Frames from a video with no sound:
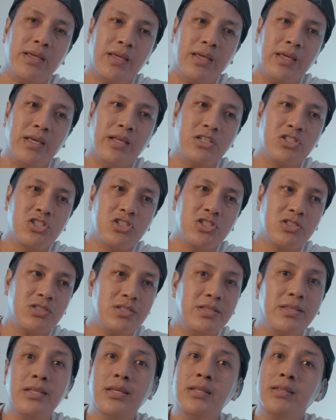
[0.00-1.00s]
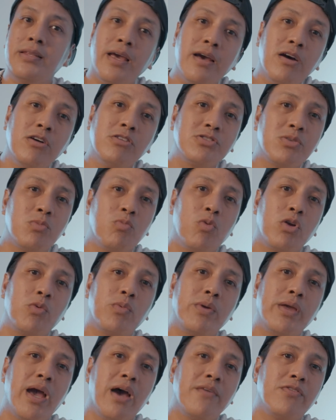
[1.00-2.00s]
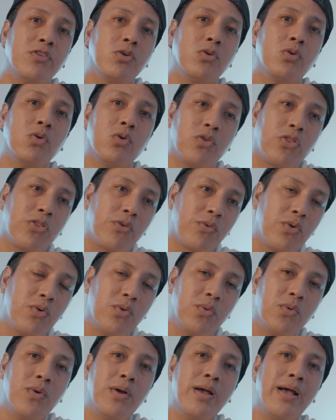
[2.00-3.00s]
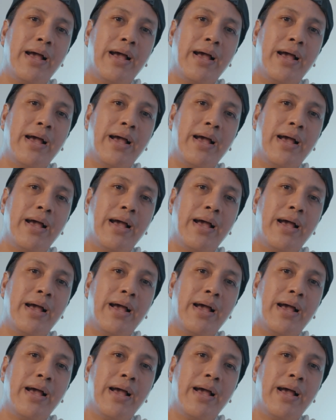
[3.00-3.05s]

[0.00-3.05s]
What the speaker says: Each details of what we have to go through,